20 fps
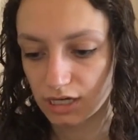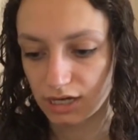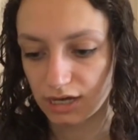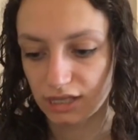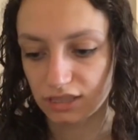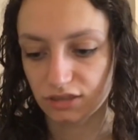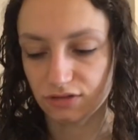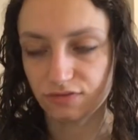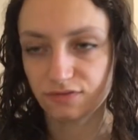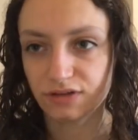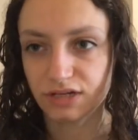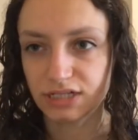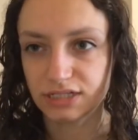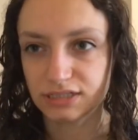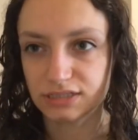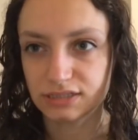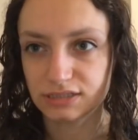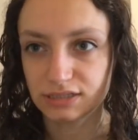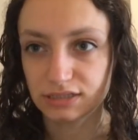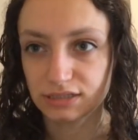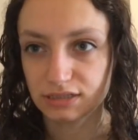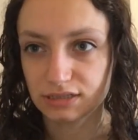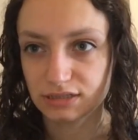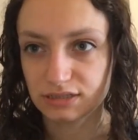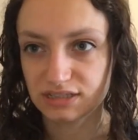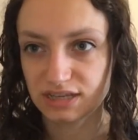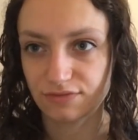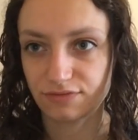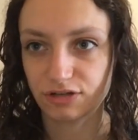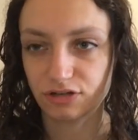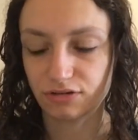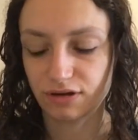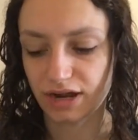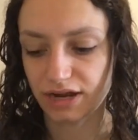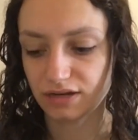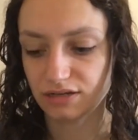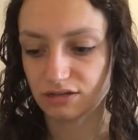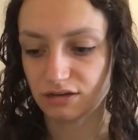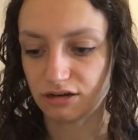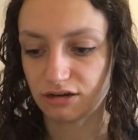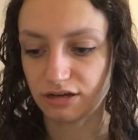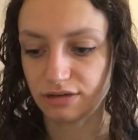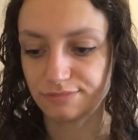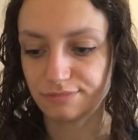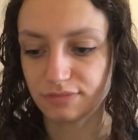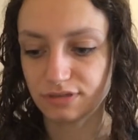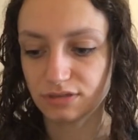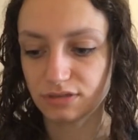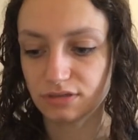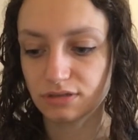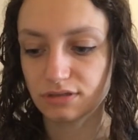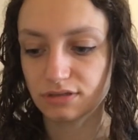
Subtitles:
And the first 7 or 8 times